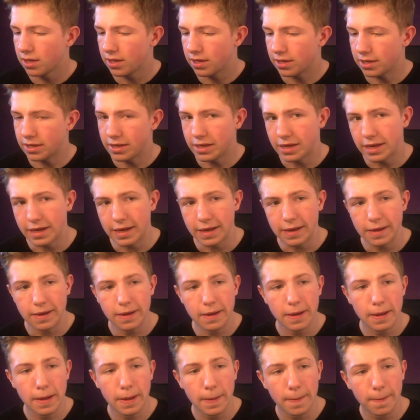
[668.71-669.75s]
yeah.
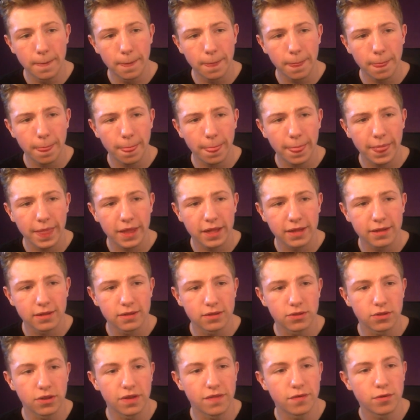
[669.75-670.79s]

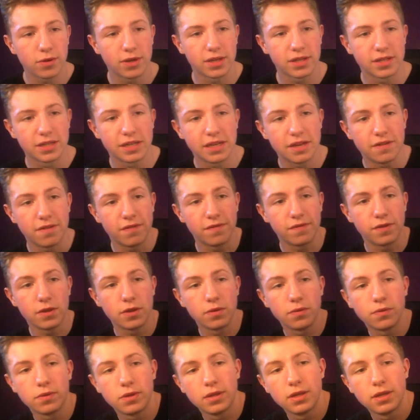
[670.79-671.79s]
So if you want to see a review